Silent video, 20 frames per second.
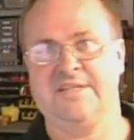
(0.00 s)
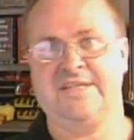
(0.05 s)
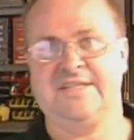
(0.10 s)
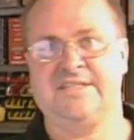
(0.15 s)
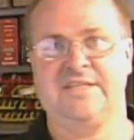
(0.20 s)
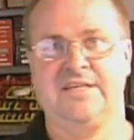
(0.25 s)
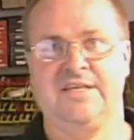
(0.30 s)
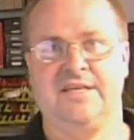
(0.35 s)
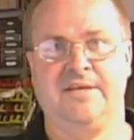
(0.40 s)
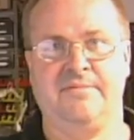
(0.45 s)

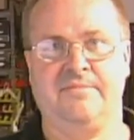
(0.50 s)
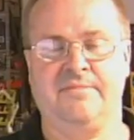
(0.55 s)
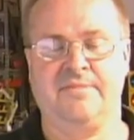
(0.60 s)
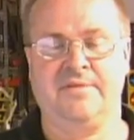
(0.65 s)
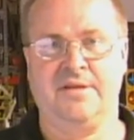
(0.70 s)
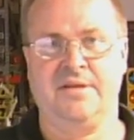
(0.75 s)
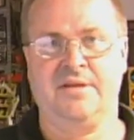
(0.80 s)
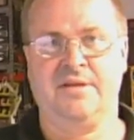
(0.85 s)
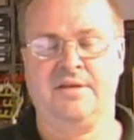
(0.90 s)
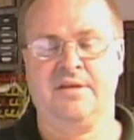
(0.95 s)
DC.
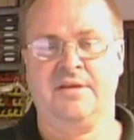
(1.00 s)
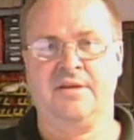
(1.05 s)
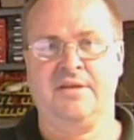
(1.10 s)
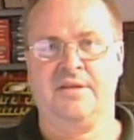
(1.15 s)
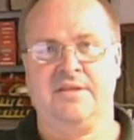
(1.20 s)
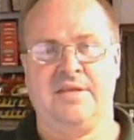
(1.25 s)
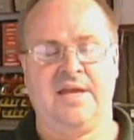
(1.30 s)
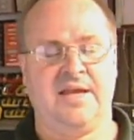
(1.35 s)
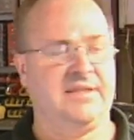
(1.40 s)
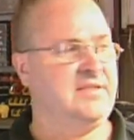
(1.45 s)

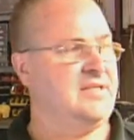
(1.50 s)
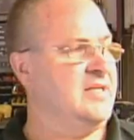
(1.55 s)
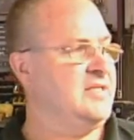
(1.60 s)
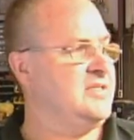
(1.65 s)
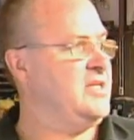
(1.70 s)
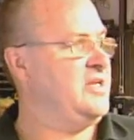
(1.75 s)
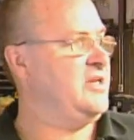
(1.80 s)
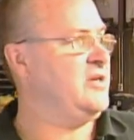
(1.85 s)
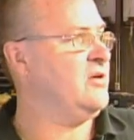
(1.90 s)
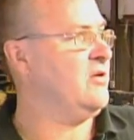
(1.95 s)
That
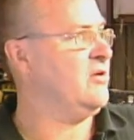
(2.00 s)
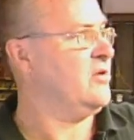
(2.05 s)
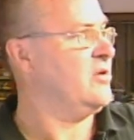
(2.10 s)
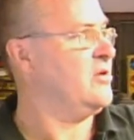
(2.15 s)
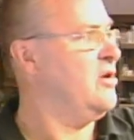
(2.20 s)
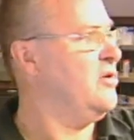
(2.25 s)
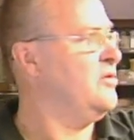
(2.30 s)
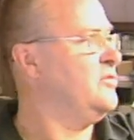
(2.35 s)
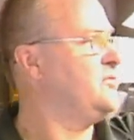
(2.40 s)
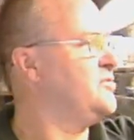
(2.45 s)
DC current
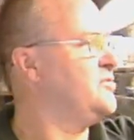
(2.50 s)
goes